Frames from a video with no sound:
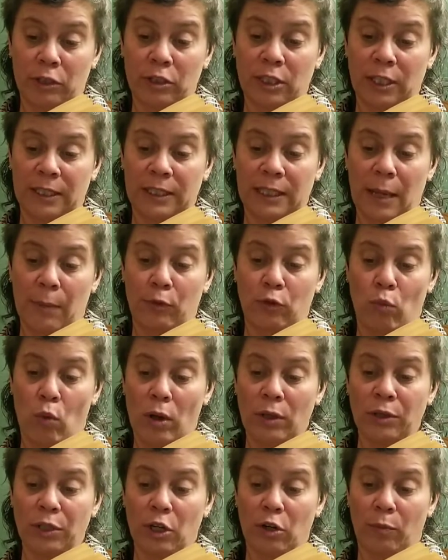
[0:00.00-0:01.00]
except
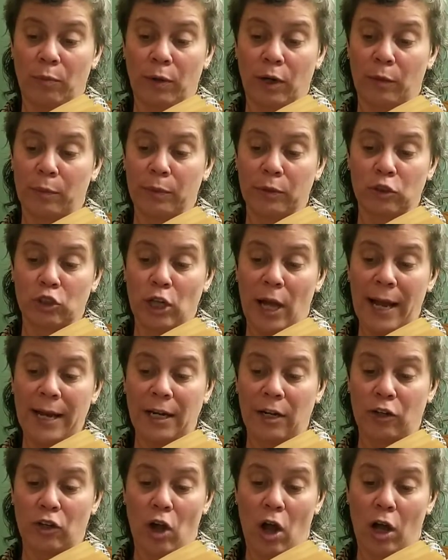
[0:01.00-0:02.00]
one little purple china
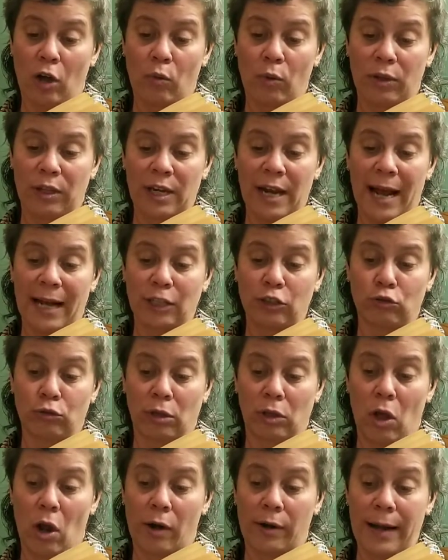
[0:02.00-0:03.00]
dog with an extra
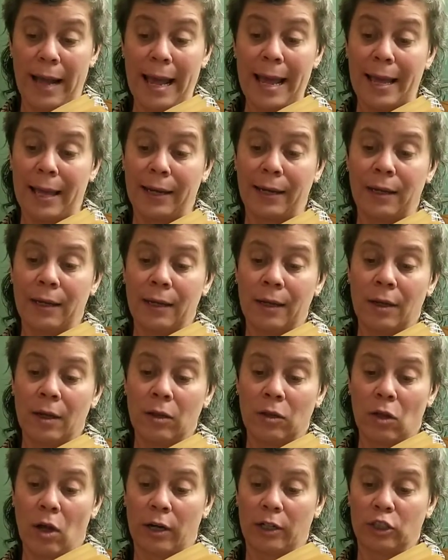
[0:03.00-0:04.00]
large
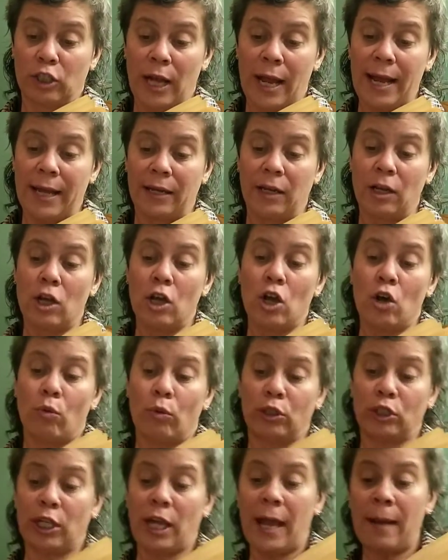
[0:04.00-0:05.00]
head,
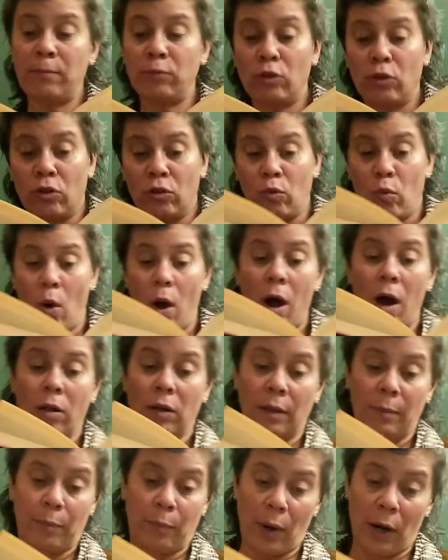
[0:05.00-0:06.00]
which came to the wall
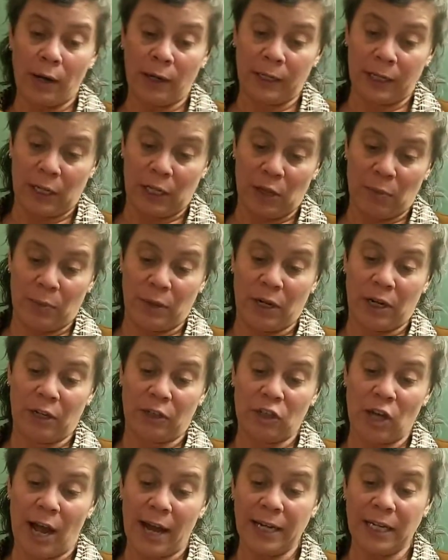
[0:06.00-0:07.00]
and barked at them in a
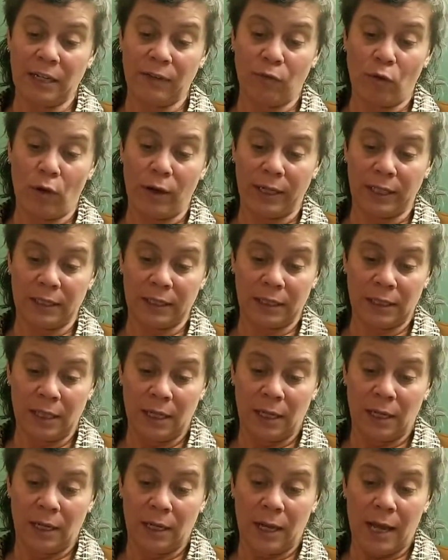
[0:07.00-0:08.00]
tiny voice,
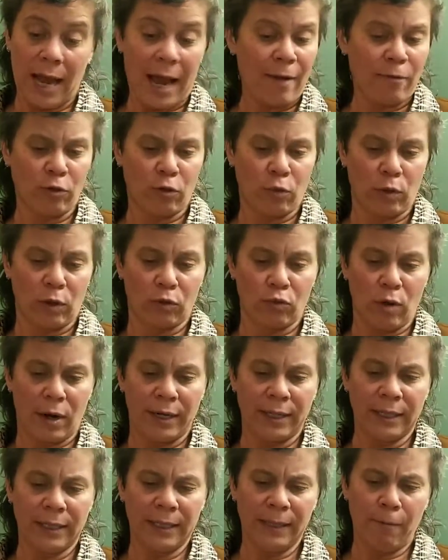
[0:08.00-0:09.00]
afterward
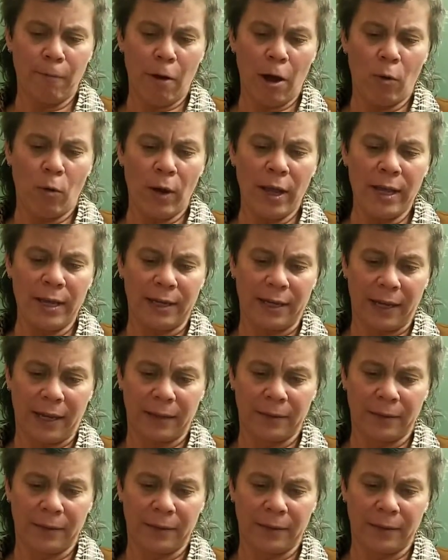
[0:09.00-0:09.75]
running away again.